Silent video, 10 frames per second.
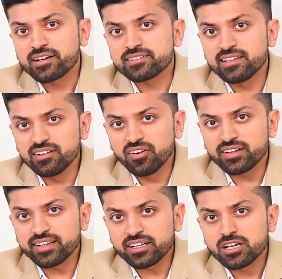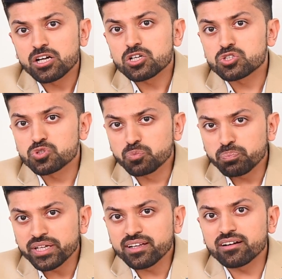delivering
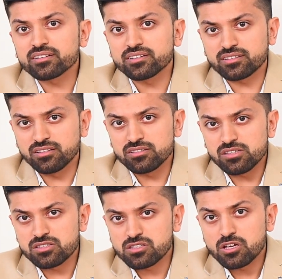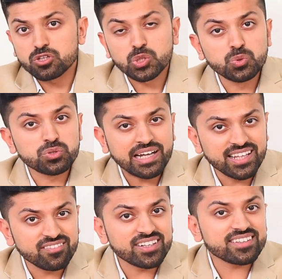superior returns through
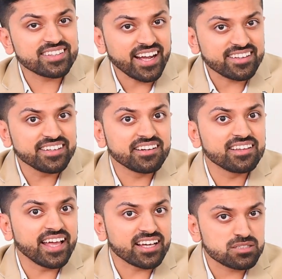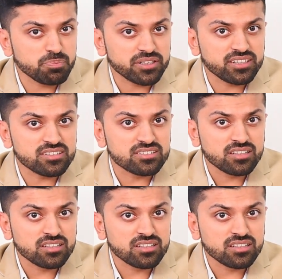relevant technical expertise